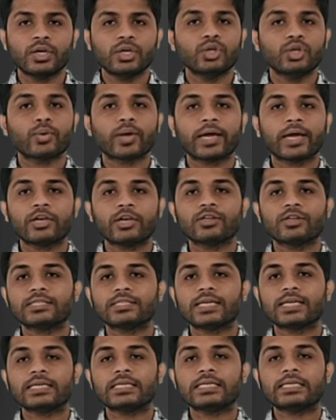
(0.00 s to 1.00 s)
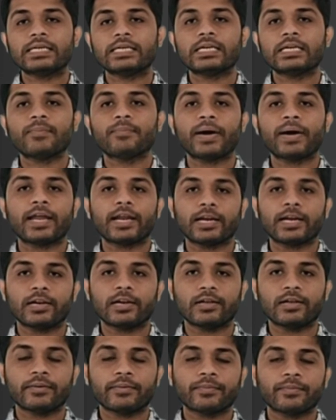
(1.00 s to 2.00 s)
You cannot send data
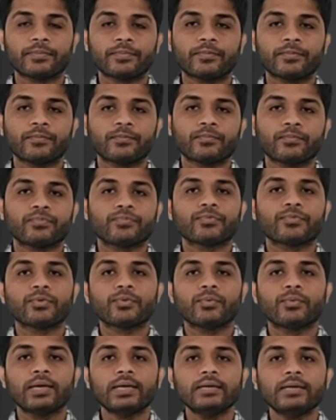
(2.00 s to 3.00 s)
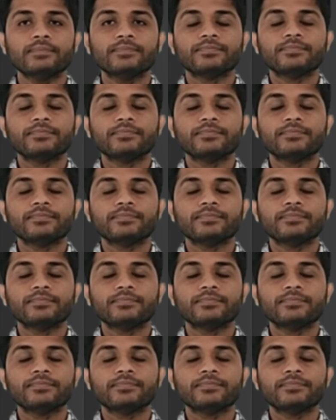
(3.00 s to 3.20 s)
parallelly, right?